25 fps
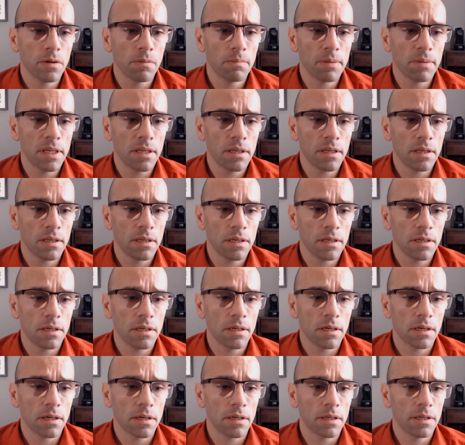
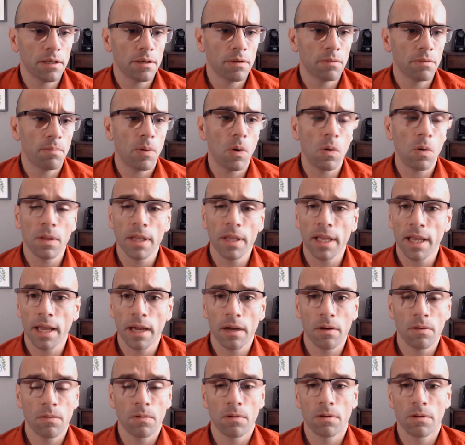be, pulling
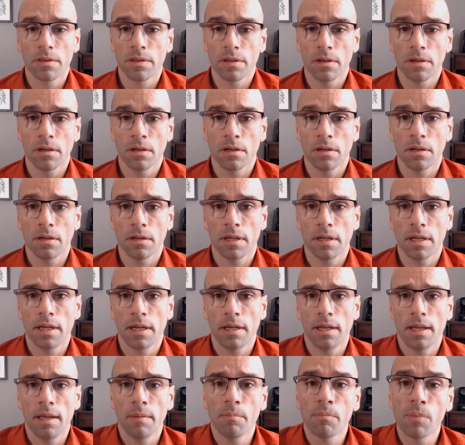out the
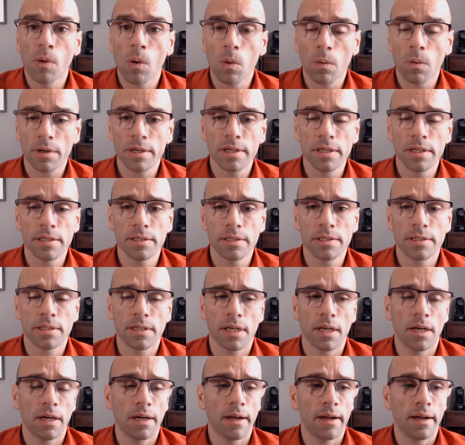important
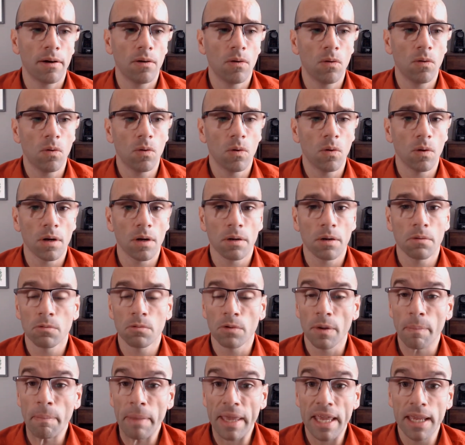or
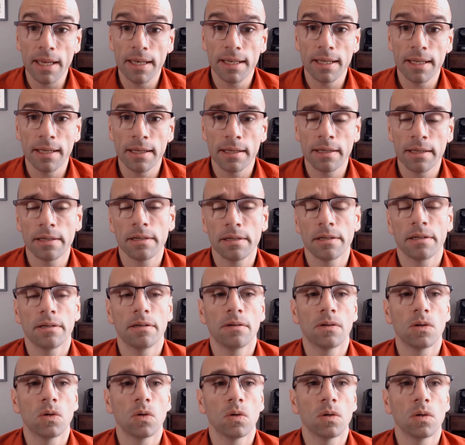repeating
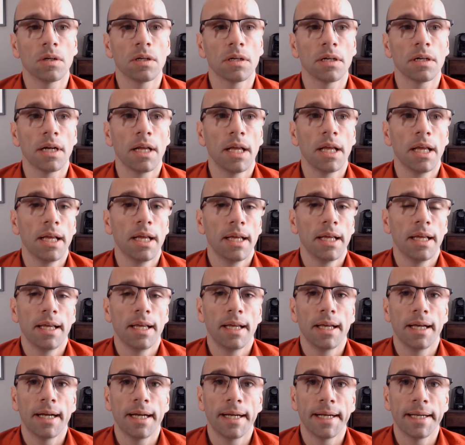or,
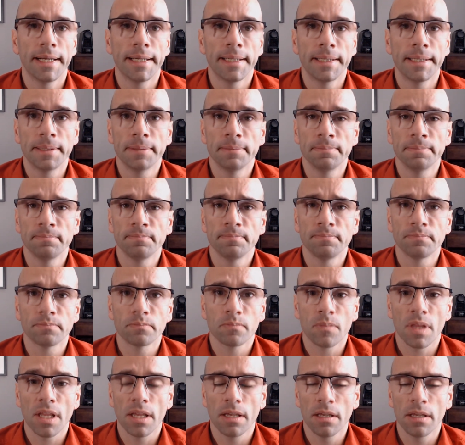
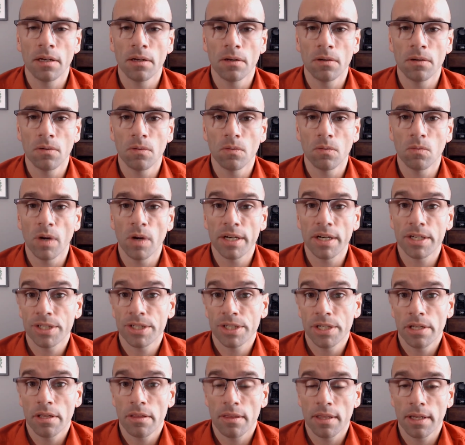what
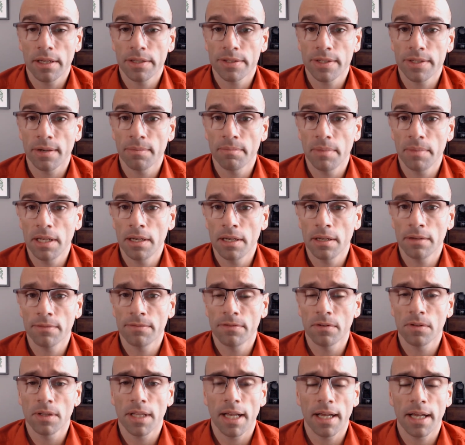she thinks are
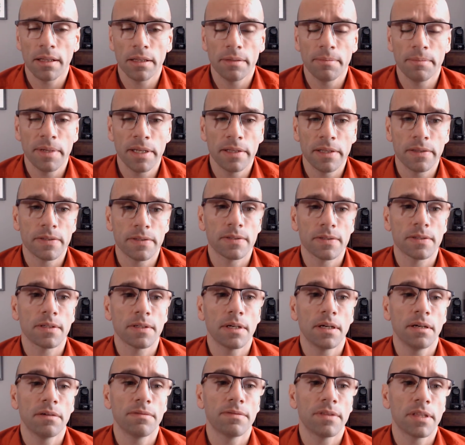meaningful elements
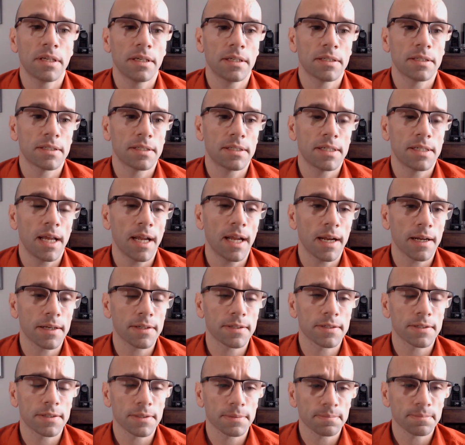of this
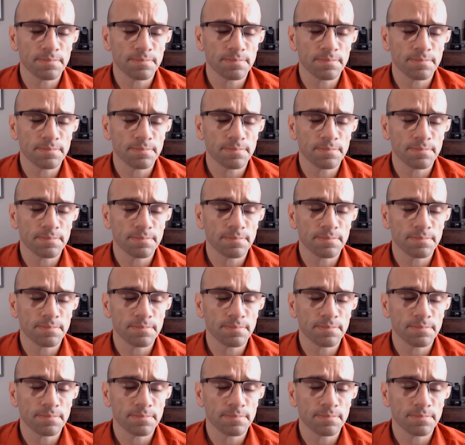text,